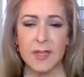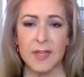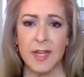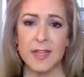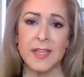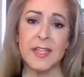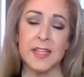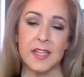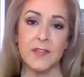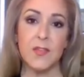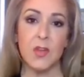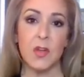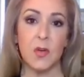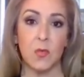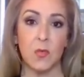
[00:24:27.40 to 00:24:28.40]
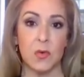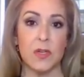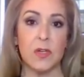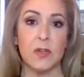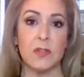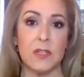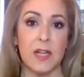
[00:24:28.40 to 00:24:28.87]
And I can give you a
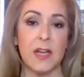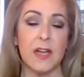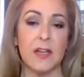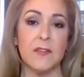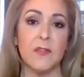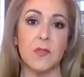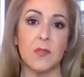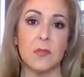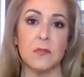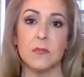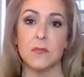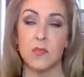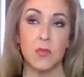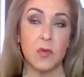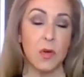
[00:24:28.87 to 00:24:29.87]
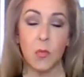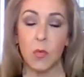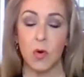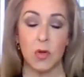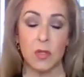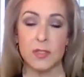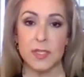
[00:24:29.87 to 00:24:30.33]
real live, real
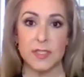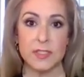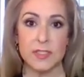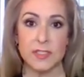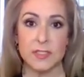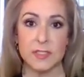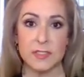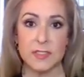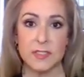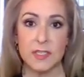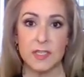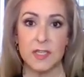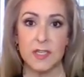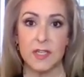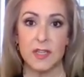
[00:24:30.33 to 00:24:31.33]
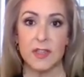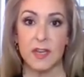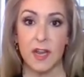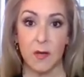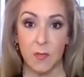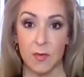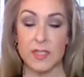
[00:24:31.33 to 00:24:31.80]
world instance
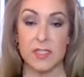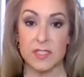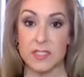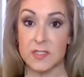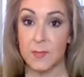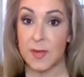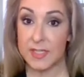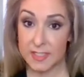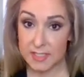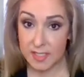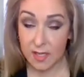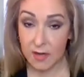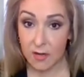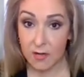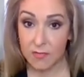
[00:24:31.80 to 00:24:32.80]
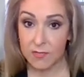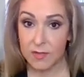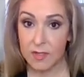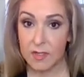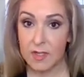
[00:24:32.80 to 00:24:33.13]
that I witnessed myself.